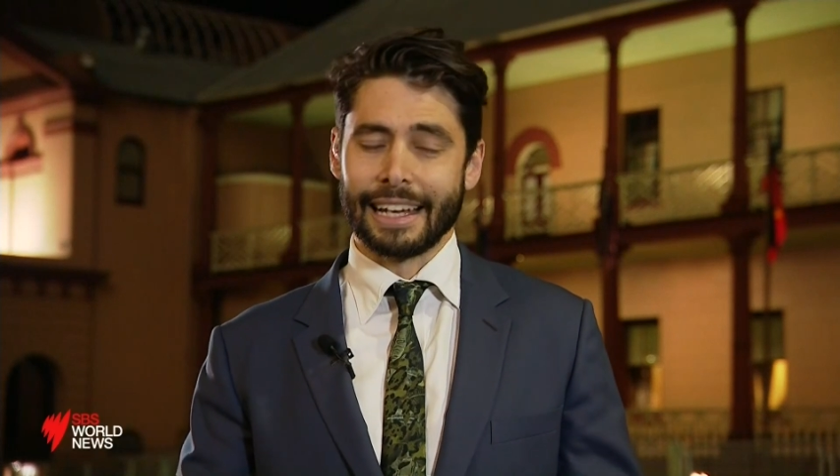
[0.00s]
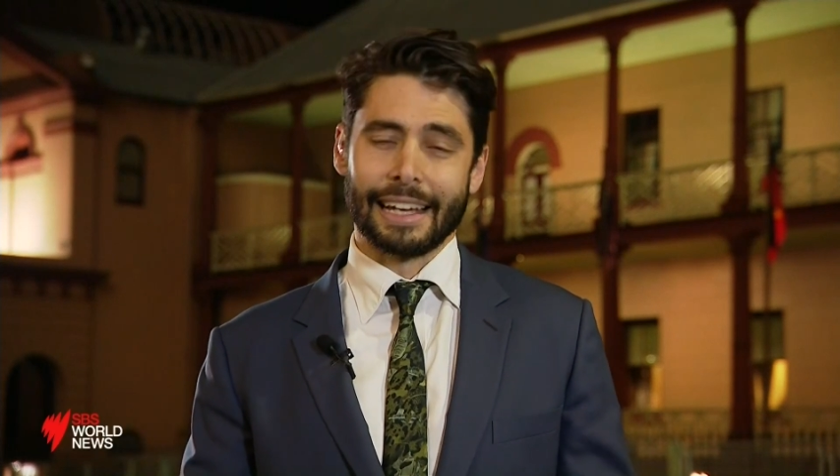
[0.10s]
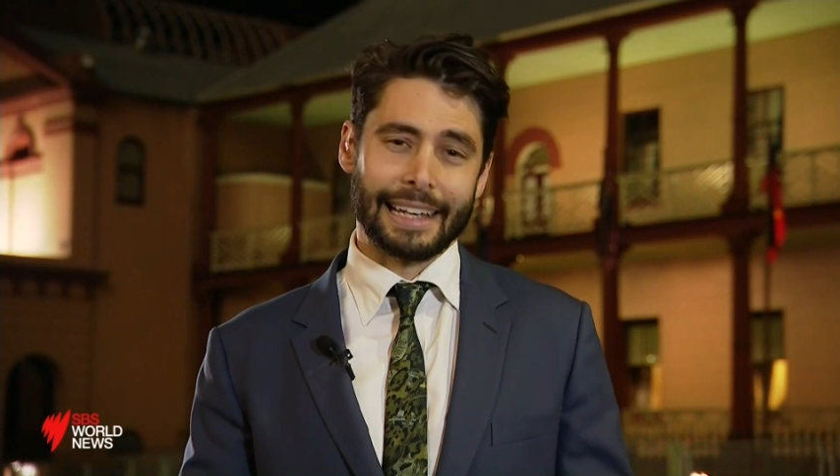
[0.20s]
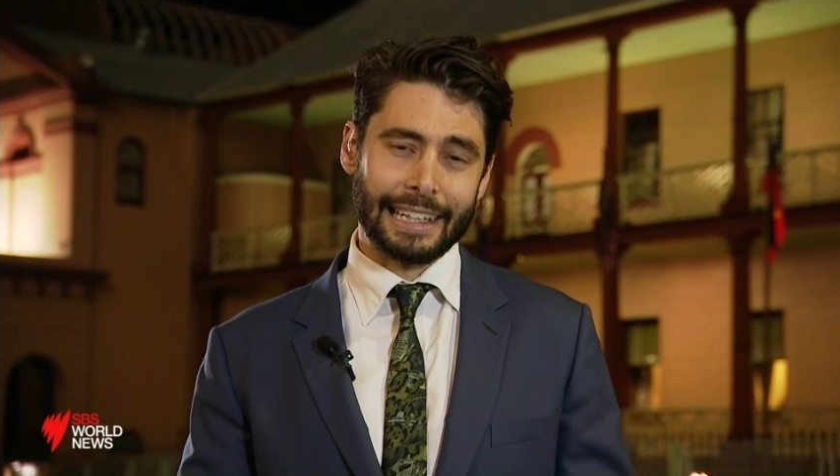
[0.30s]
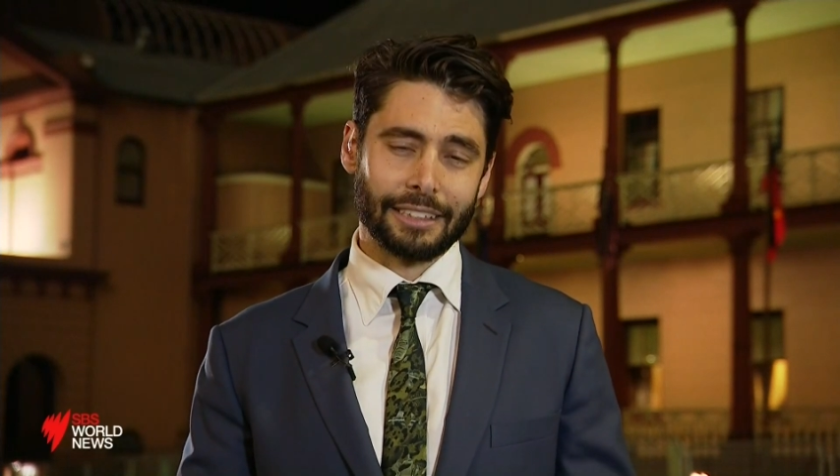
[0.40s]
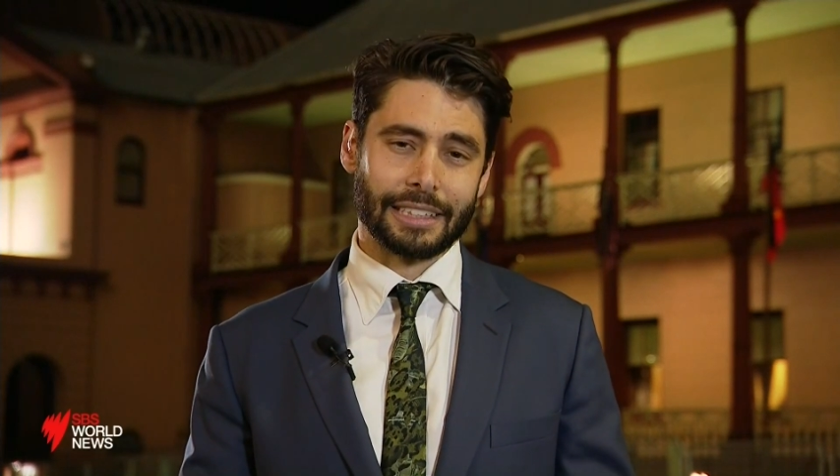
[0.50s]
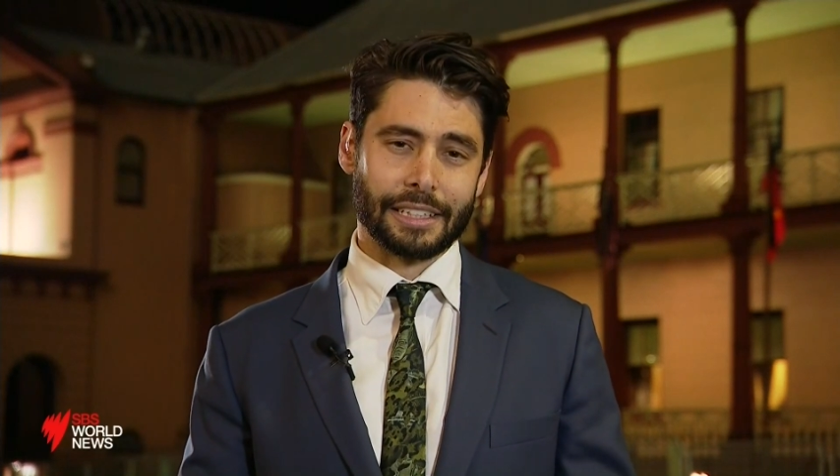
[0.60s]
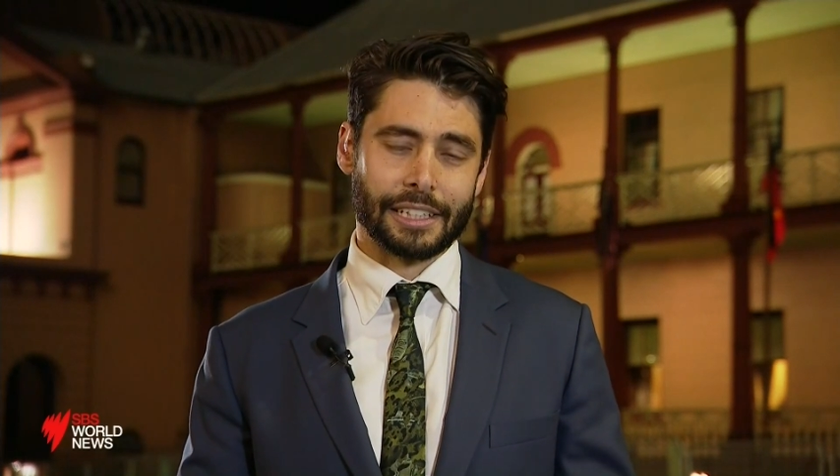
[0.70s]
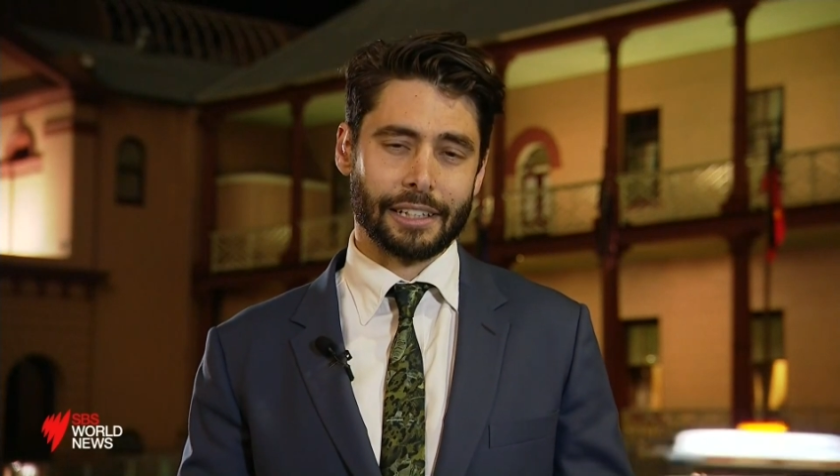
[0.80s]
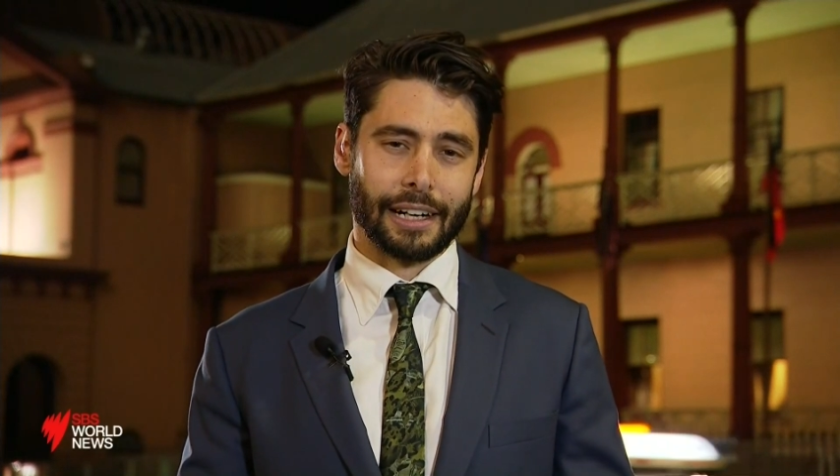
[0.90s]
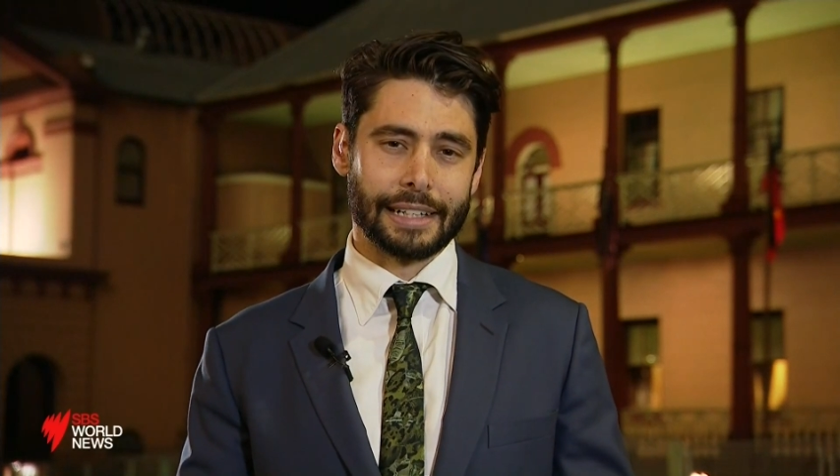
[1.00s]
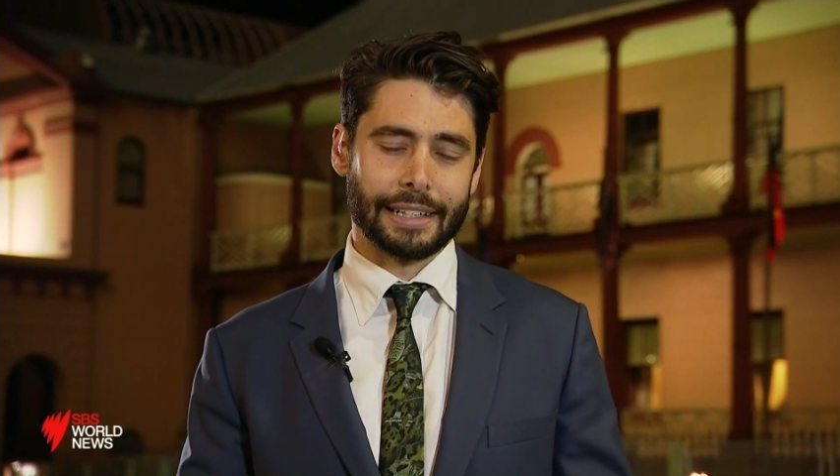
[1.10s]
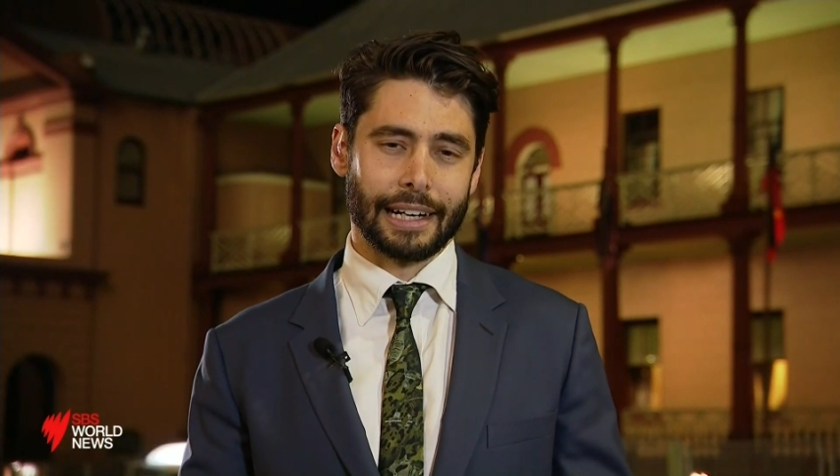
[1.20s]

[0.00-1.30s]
their heels in tonight